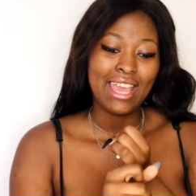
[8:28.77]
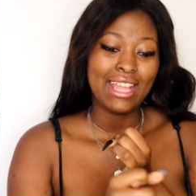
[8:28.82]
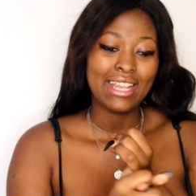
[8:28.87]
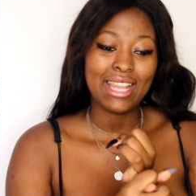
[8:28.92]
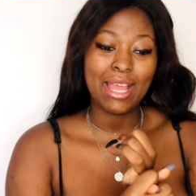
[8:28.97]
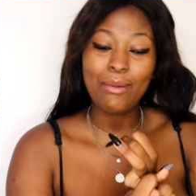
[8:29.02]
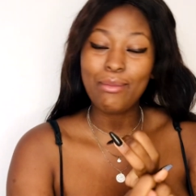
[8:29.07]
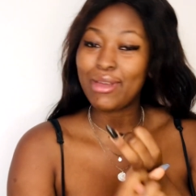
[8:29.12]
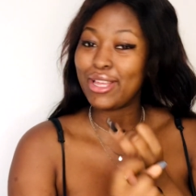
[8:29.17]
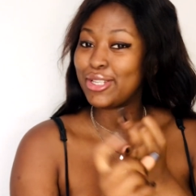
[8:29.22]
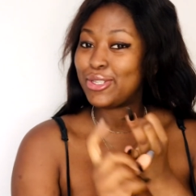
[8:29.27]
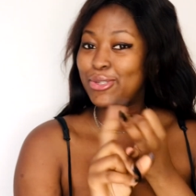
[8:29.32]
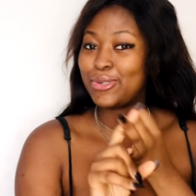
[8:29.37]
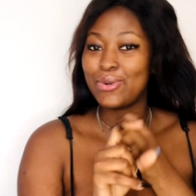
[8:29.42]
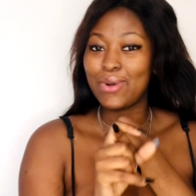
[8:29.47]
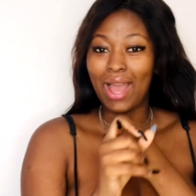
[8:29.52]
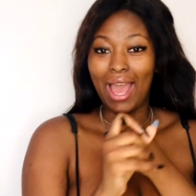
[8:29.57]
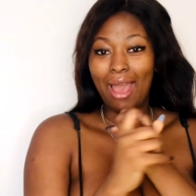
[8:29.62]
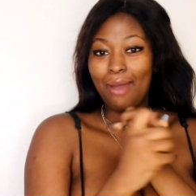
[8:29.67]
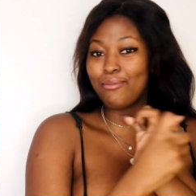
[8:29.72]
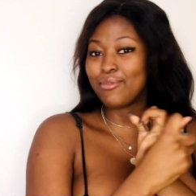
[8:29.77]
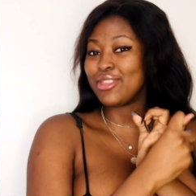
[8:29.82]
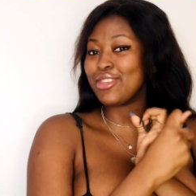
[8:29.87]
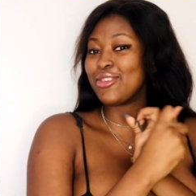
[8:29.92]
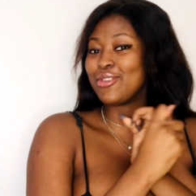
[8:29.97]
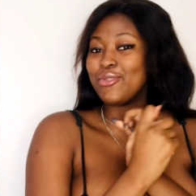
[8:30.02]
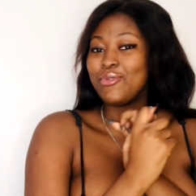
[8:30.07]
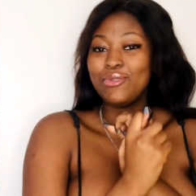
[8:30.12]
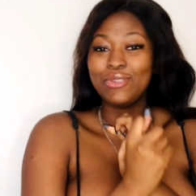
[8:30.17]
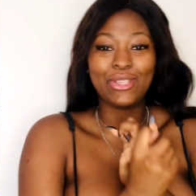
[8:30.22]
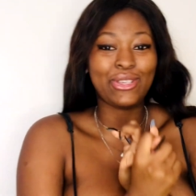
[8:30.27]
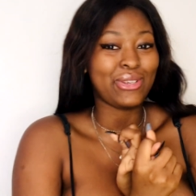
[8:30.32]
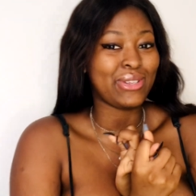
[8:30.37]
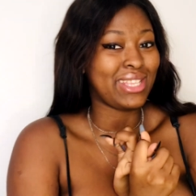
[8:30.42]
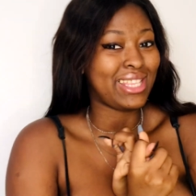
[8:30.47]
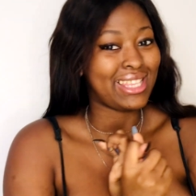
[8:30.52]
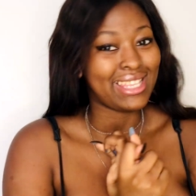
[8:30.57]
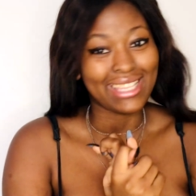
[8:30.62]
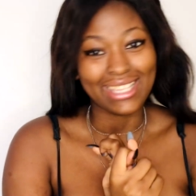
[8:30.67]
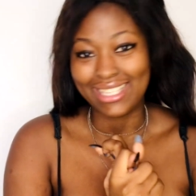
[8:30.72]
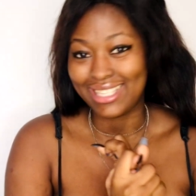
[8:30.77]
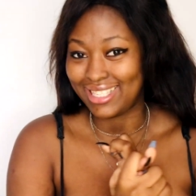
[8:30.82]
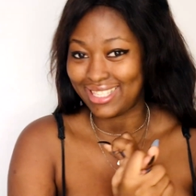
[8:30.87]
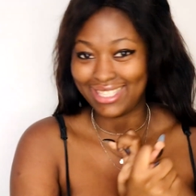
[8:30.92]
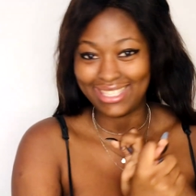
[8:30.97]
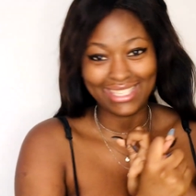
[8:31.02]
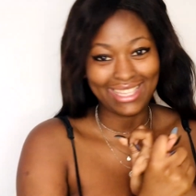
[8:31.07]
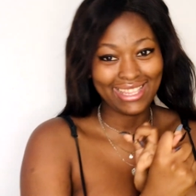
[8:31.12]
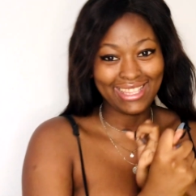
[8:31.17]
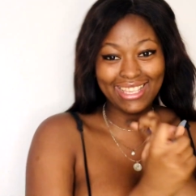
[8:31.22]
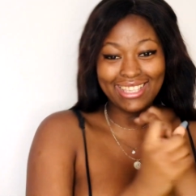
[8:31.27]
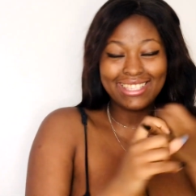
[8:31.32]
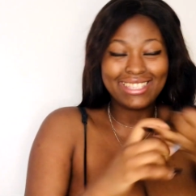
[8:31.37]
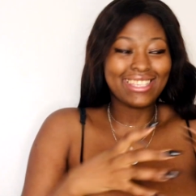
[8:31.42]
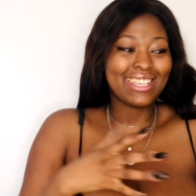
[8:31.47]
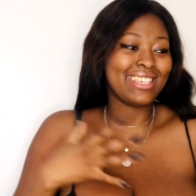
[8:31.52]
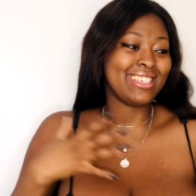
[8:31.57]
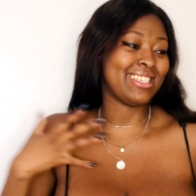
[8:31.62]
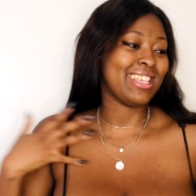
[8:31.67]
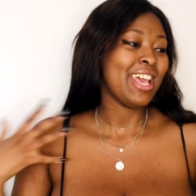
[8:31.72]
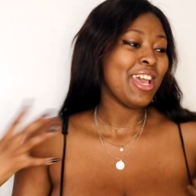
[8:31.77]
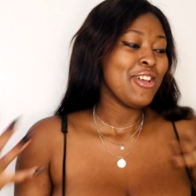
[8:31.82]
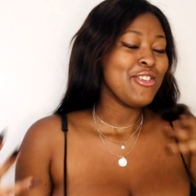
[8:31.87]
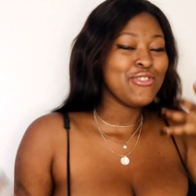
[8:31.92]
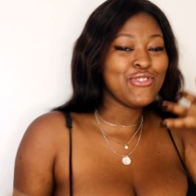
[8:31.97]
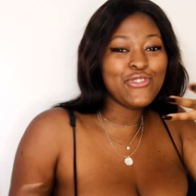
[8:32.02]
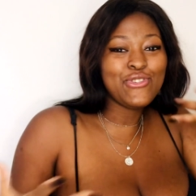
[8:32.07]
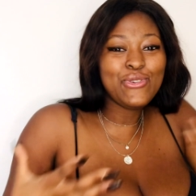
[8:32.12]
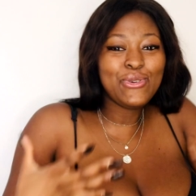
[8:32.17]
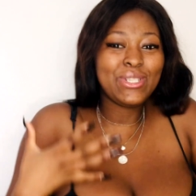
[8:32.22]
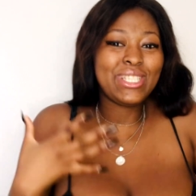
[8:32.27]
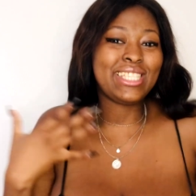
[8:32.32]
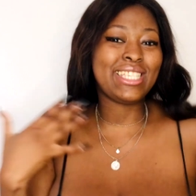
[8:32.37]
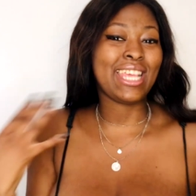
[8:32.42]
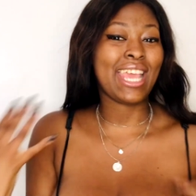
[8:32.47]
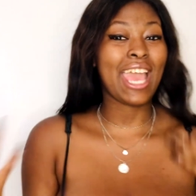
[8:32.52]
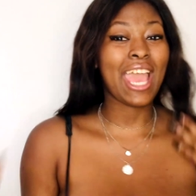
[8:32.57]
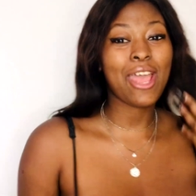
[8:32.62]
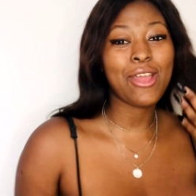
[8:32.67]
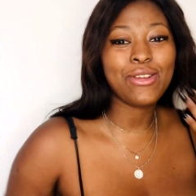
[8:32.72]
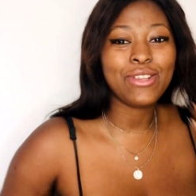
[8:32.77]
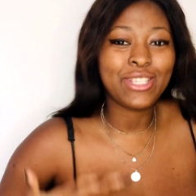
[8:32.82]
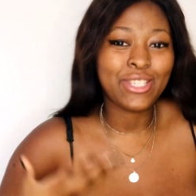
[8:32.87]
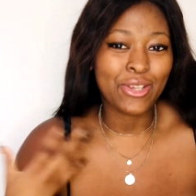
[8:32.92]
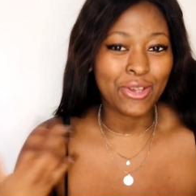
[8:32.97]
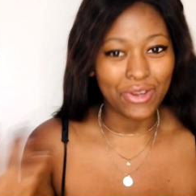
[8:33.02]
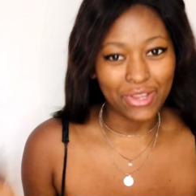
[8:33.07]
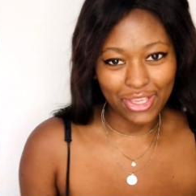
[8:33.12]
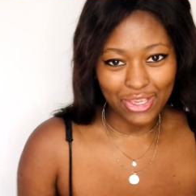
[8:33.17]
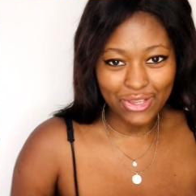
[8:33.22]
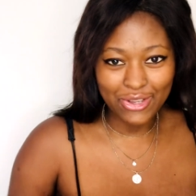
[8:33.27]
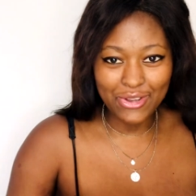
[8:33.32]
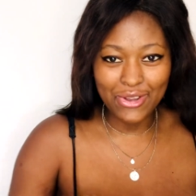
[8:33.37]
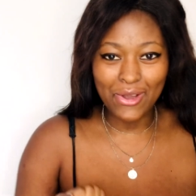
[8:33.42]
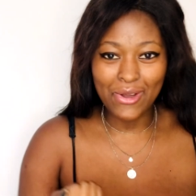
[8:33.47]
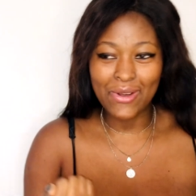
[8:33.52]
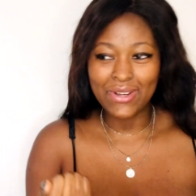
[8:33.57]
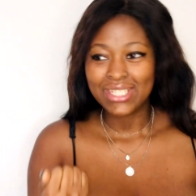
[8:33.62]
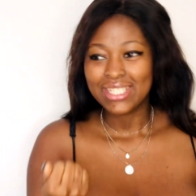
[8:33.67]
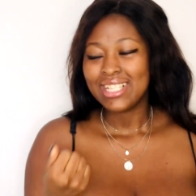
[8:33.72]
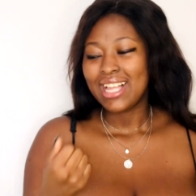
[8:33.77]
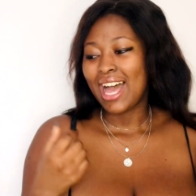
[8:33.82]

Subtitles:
Number two, I'm new to this. This is new territory, you know.